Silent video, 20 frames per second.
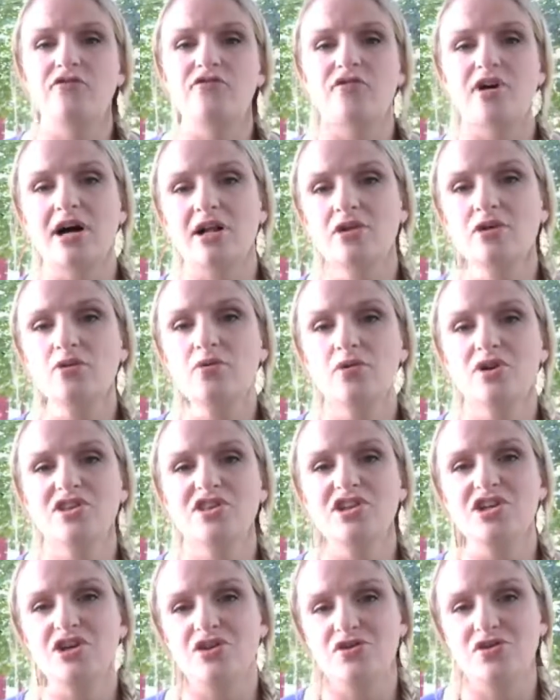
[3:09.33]
Follow what
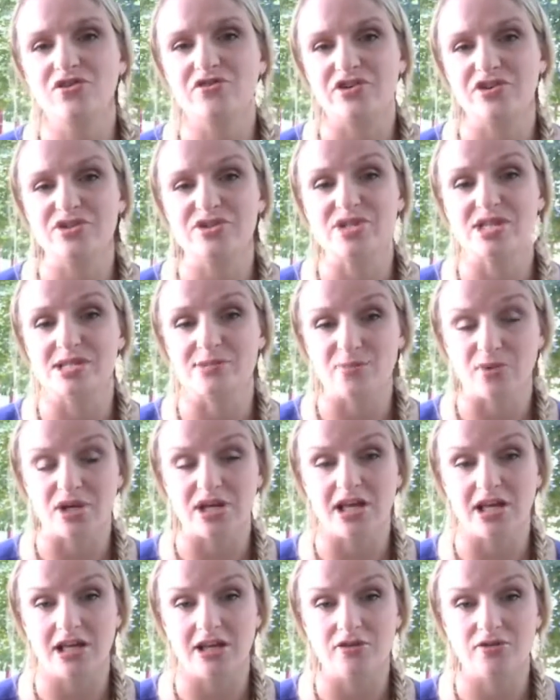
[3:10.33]
the universe is
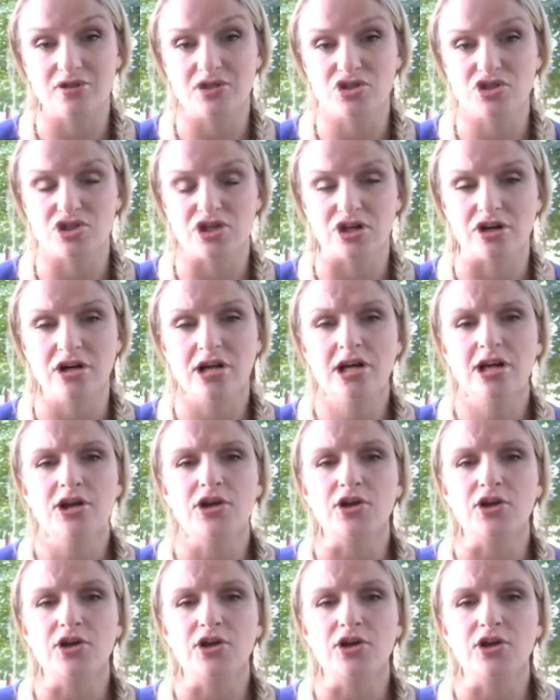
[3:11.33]
bringing you this year.